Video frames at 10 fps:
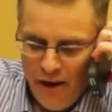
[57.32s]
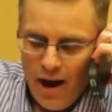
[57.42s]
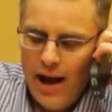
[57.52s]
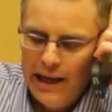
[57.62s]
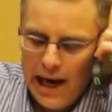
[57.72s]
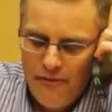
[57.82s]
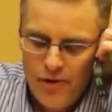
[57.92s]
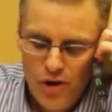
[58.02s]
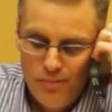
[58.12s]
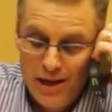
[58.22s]
Hi, good
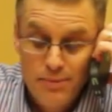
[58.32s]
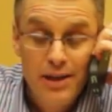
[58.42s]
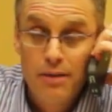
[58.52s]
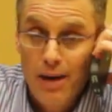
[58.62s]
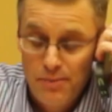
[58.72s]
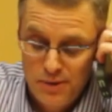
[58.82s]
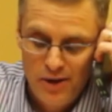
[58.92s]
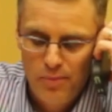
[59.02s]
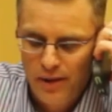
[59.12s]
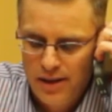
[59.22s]
afternoon. May I speak to Bob
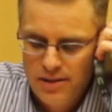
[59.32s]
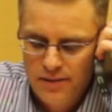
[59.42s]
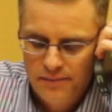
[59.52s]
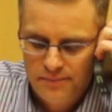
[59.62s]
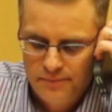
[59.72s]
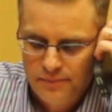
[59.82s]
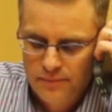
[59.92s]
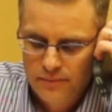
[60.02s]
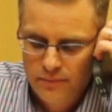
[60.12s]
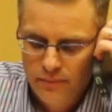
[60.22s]
Smith, please?
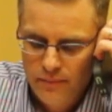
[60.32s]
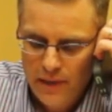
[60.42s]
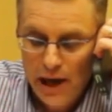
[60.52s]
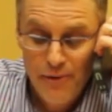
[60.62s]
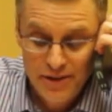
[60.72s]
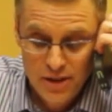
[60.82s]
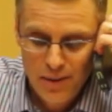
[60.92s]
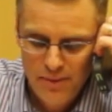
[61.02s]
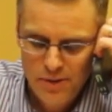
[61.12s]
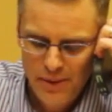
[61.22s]
Oh, this is
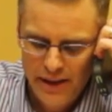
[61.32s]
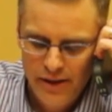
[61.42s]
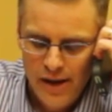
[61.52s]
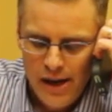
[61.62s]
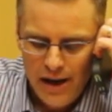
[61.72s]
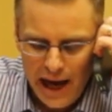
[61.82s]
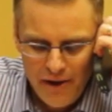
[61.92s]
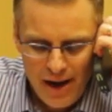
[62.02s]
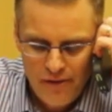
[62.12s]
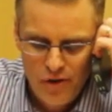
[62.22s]
Bob Smith.
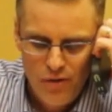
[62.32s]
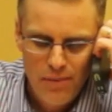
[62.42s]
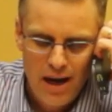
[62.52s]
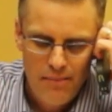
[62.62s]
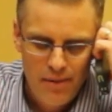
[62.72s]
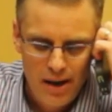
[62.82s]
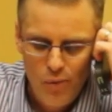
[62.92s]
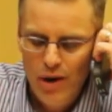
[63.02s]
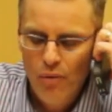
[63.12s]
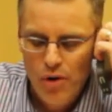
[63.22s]
Good afternoon,
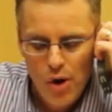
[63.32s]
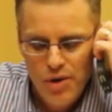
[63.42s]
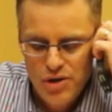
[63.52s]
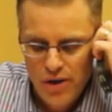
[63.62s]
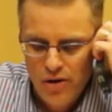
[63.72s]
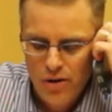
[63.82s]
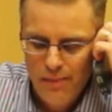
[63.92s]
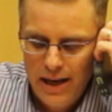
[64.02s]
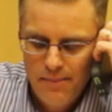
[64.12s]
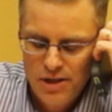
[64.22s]
Bob. We don't know each other.
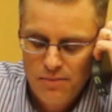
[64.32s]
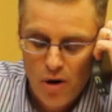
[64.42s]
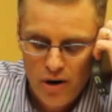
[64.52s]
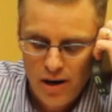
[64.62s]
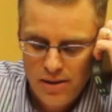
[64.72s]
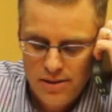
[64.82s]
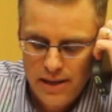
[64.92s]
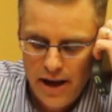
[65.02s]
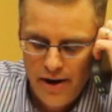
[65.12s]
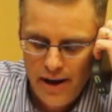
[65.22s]
name is Mark
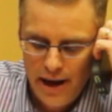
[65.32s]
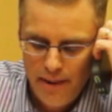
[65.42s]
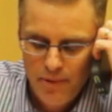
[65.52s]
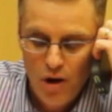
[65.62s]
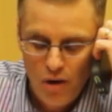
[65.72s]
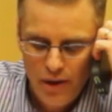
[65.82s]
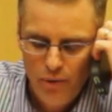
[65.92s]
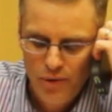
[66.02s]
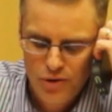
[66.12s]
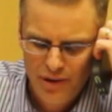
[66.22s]
Onstott, and I'm calling
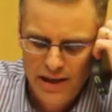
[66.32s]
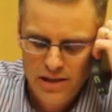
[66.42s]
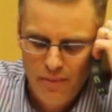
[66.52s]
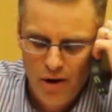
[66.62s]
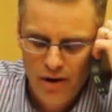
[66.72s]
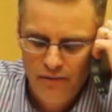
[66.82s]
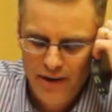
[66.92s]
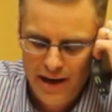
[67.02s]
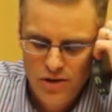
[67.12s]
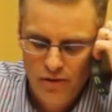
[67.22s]
with Transamerica
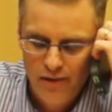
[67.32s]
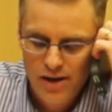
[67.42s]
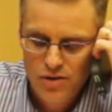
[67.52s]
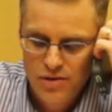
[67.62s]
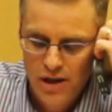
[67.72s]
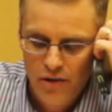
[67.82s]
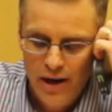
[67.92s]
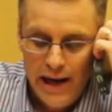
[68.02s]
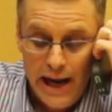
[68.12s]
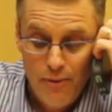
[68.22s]
Financial Advisors here
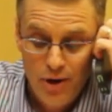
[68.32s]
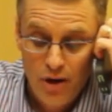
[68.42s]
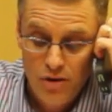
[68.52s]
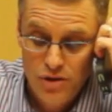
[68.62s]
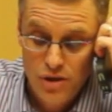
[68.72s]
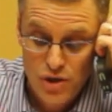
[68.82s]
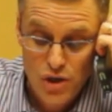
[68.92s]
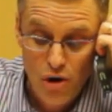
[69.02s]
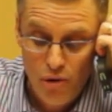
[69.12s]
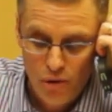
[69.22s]
in regards to
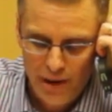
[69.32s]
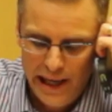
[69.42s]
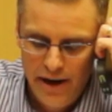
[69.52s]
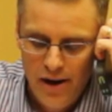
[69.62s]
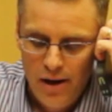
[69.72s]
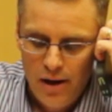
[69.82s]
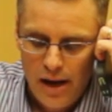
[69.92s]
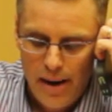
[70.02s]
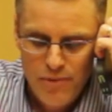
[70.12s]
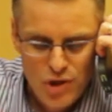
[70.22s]
Joe Green.
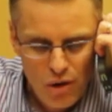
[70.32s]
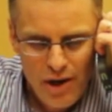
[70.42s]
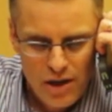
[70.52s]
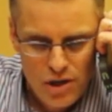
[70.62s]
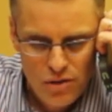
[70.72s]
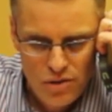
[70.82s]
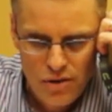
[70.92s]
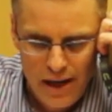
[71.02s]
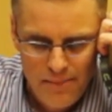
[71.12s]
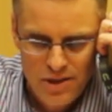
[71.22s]
Joe had used
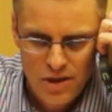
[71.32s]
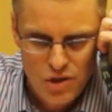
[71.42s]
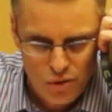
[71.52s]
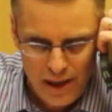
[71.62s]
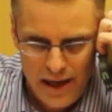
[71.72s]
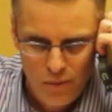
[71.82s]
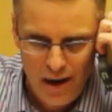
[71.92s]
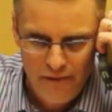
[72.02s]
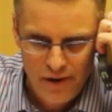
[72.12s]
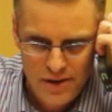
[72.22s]
your name as a training
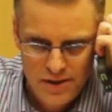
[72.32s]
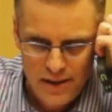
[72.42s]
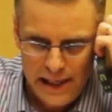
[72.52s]
reference